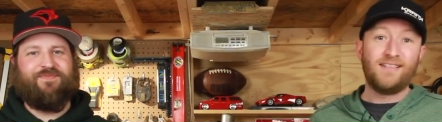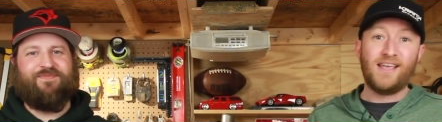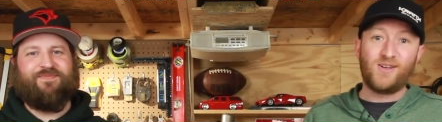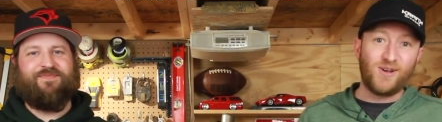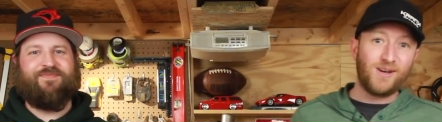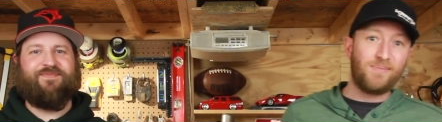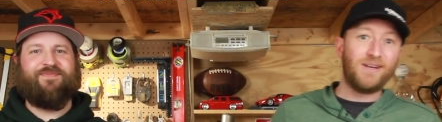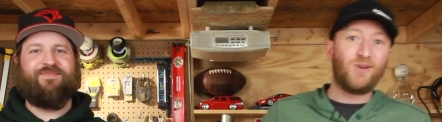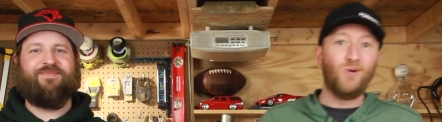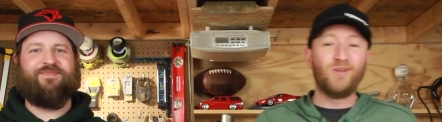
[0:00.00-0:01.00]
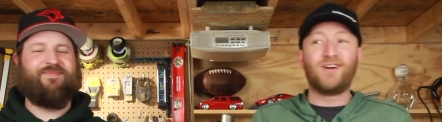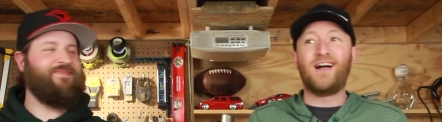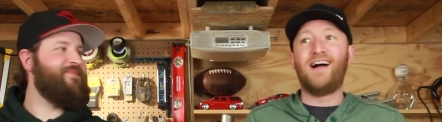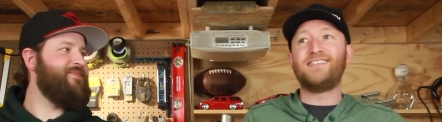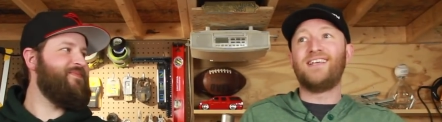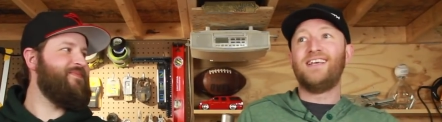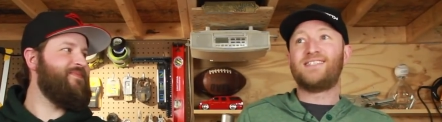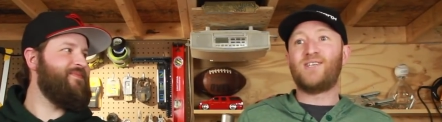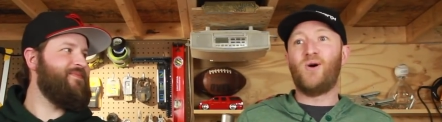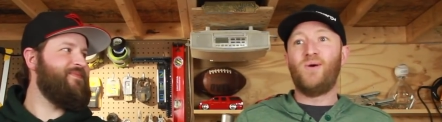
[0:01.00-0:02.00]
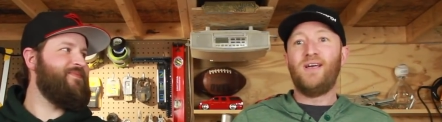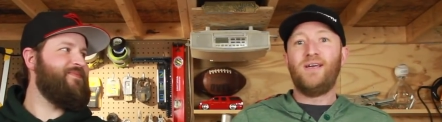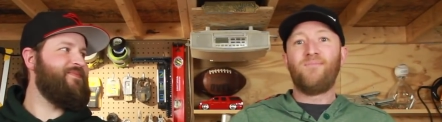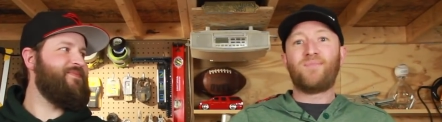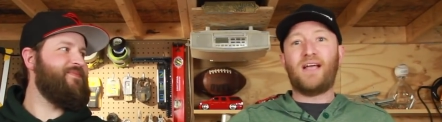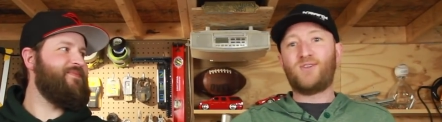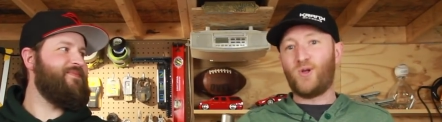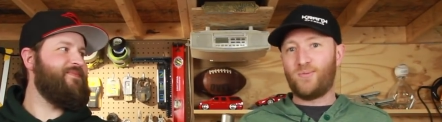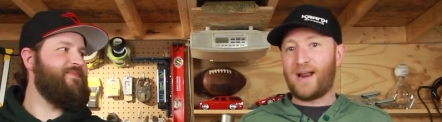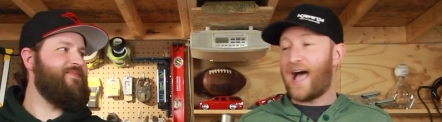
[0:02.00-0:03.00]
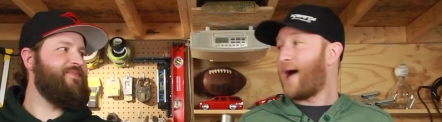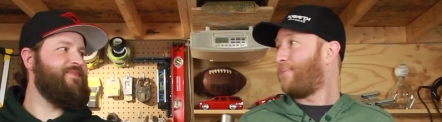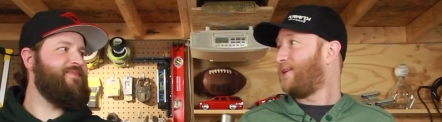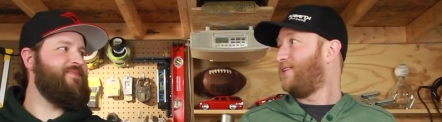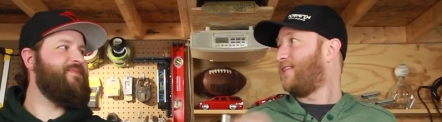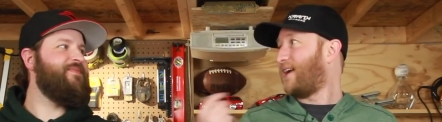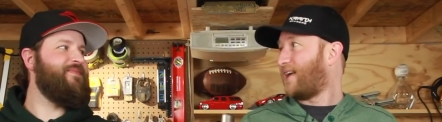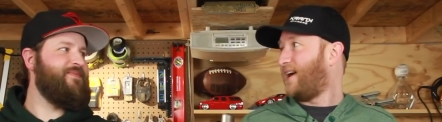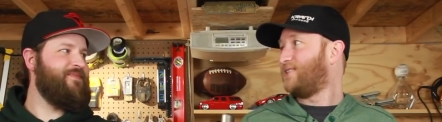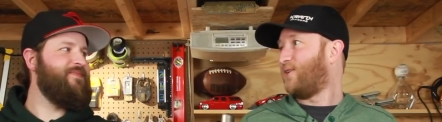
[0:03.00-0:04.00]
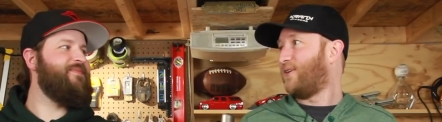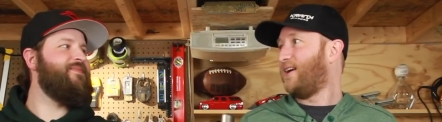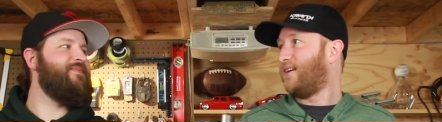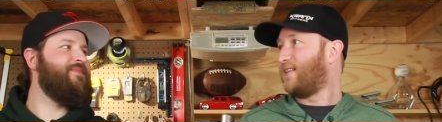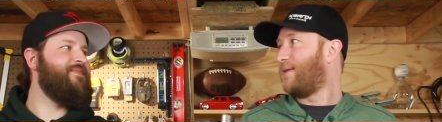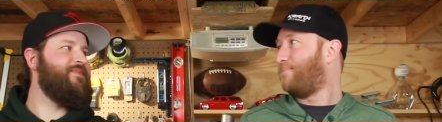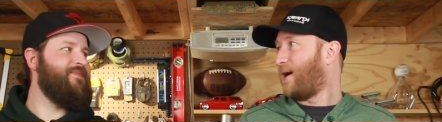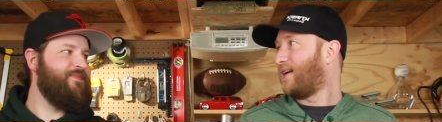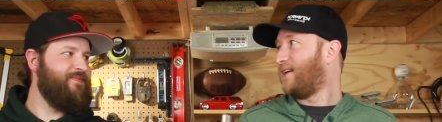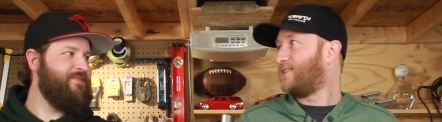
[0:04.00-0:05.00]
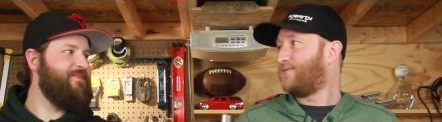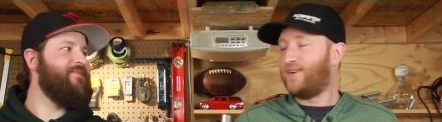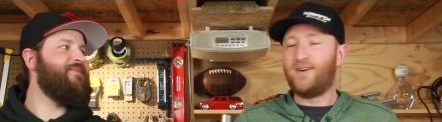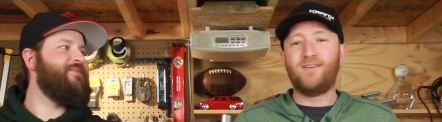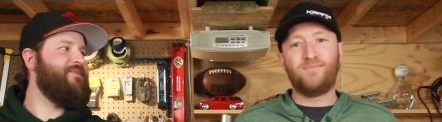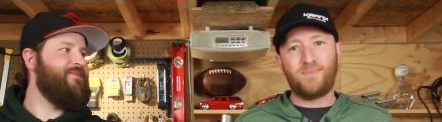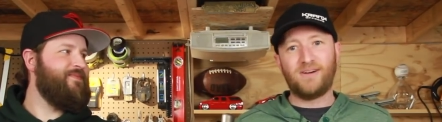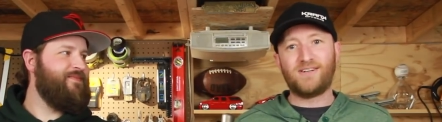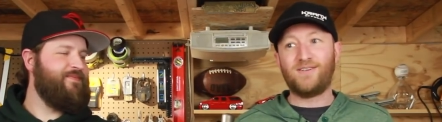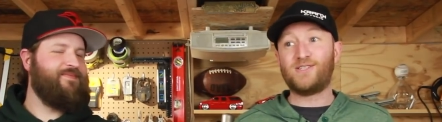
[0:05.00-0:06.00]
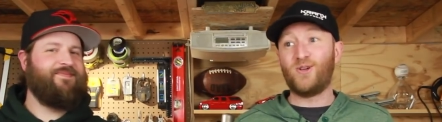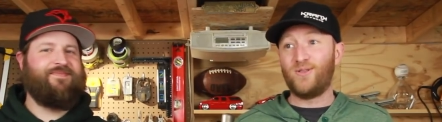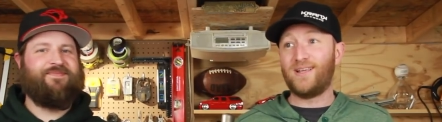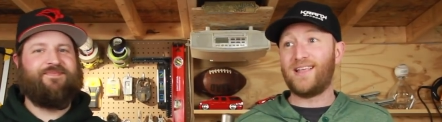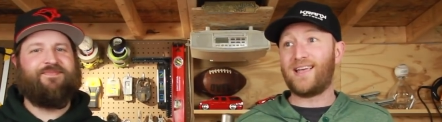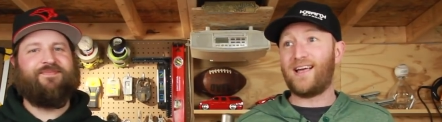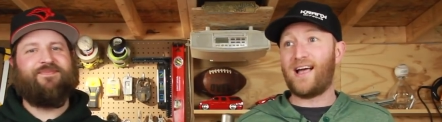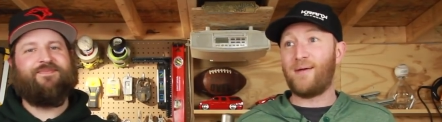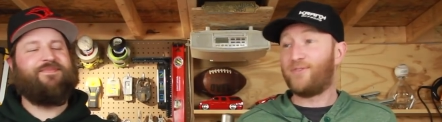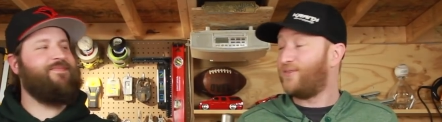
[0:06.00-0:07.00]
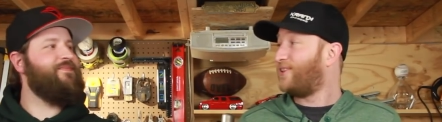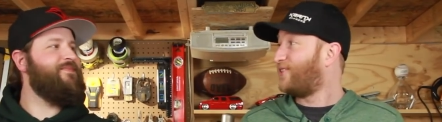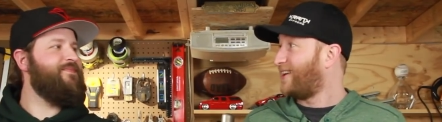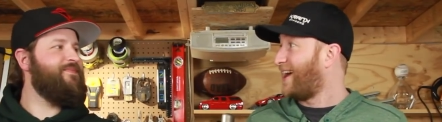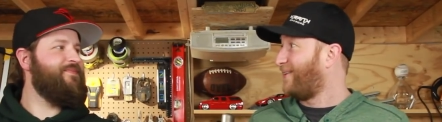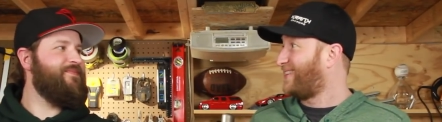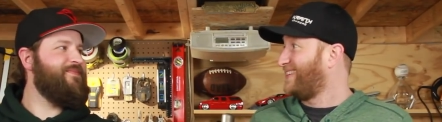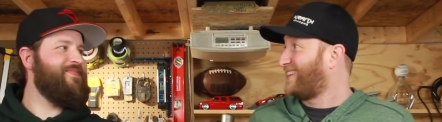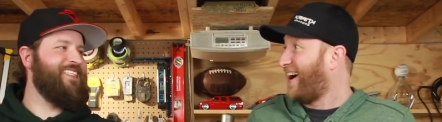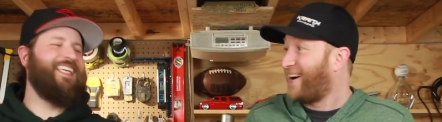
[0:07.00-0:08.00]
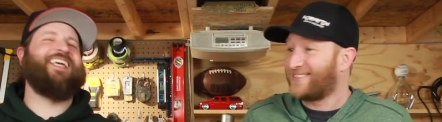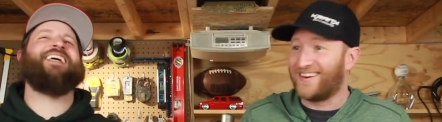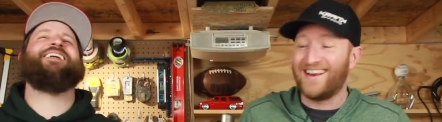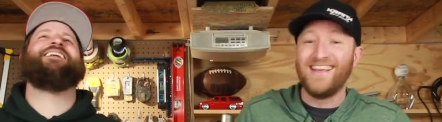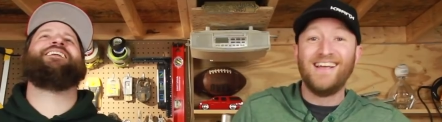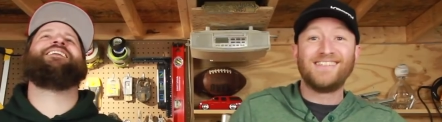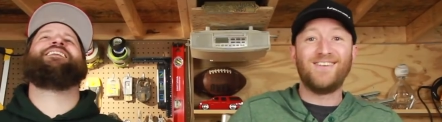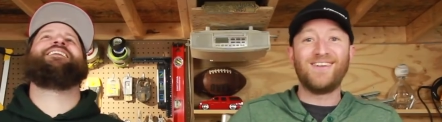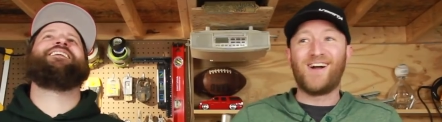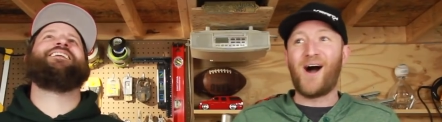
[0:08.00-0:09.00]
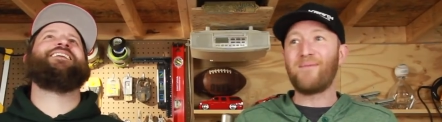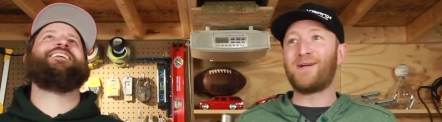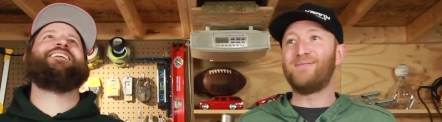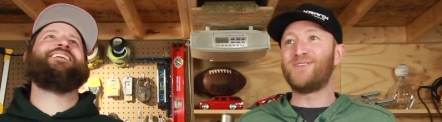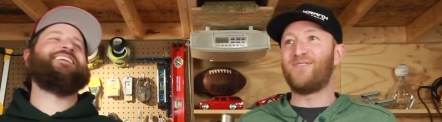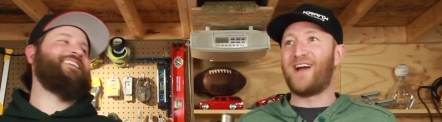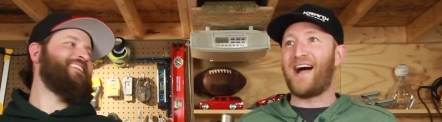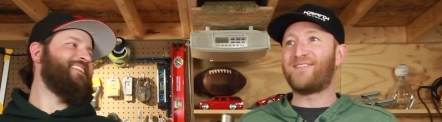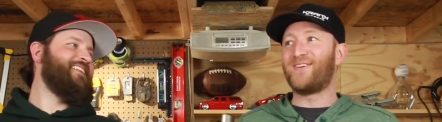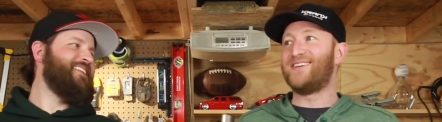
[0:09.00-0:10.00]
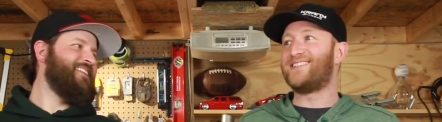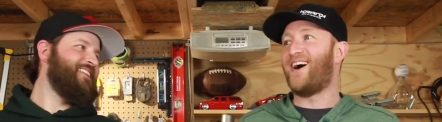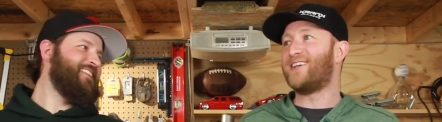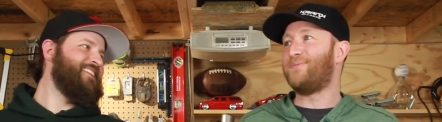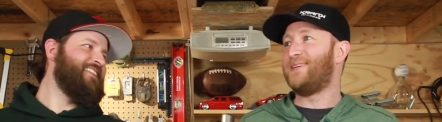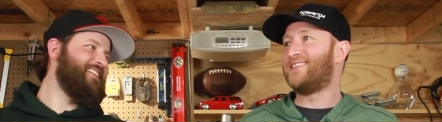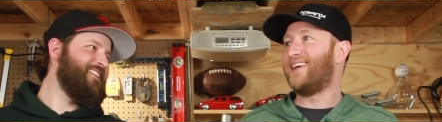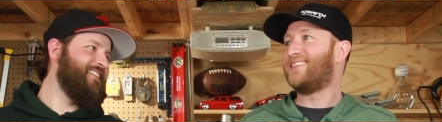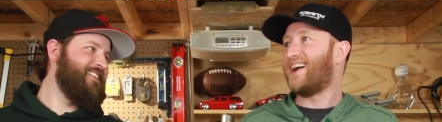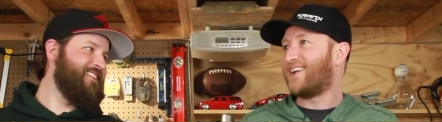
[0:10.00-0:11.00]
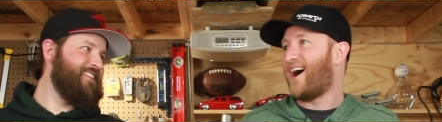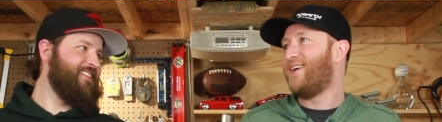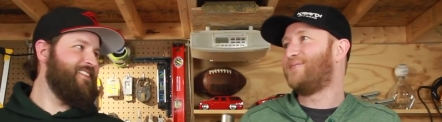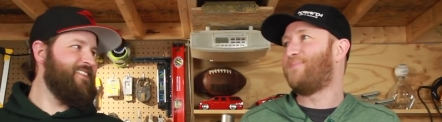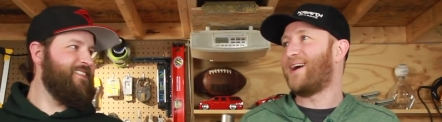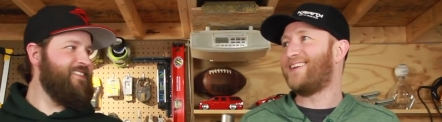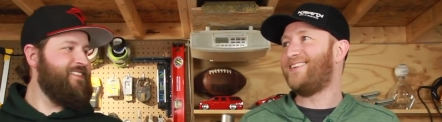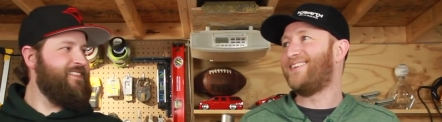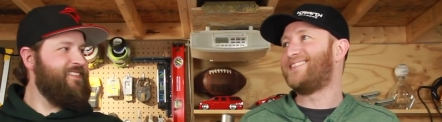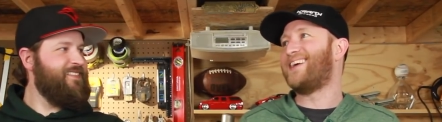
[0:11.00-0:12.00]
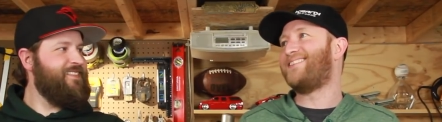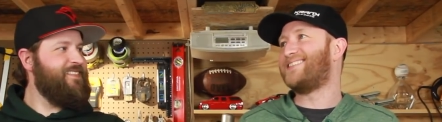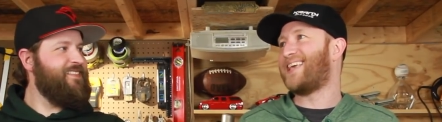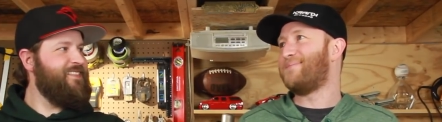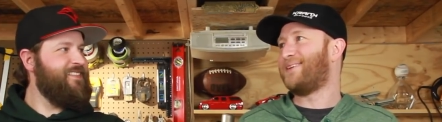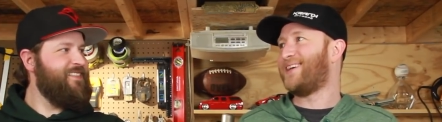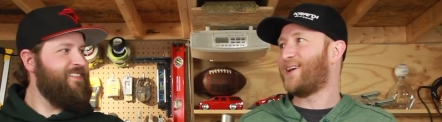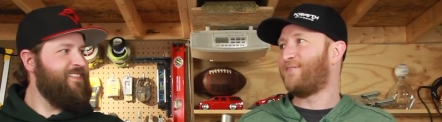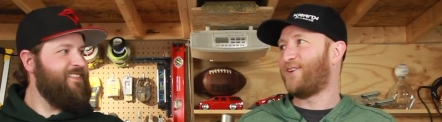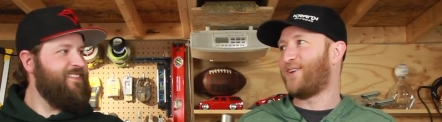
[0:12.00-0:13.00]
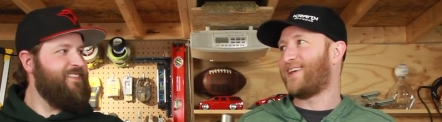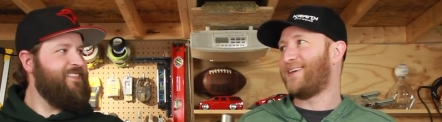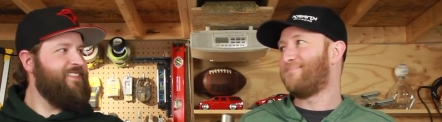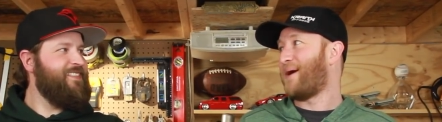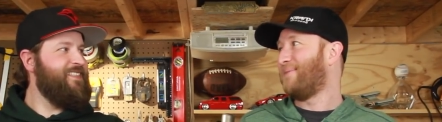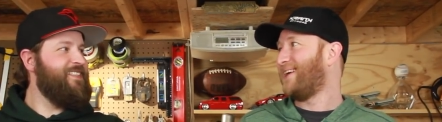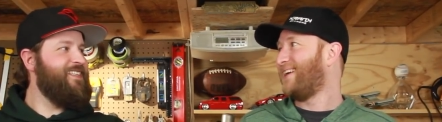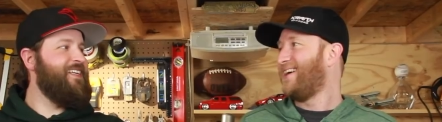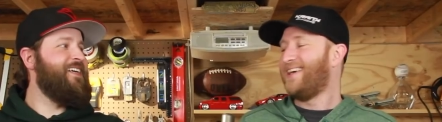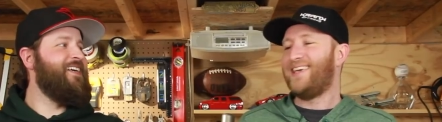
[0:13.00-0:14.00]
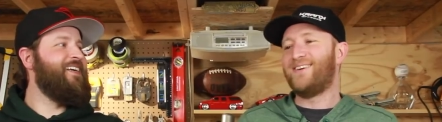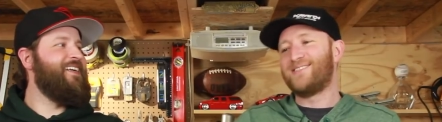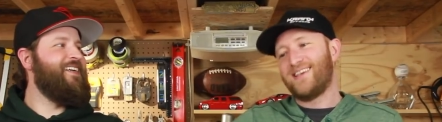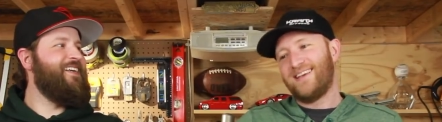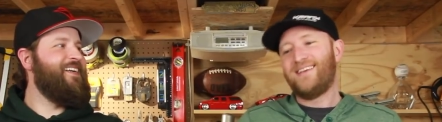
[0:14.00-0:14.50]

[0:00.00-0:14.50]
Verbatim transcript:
Speaker 1: They couldn't have been cooler, guys. So I told them what happened. You know, that guy's over here like bugging us for beers. I was told that like, I'm shooting the shit now with these cops, right? so the cop comes over afterwards to talk to me. He's like, that guy who's bugging you guys, I just gave him a ticket for drinking in public. He goes,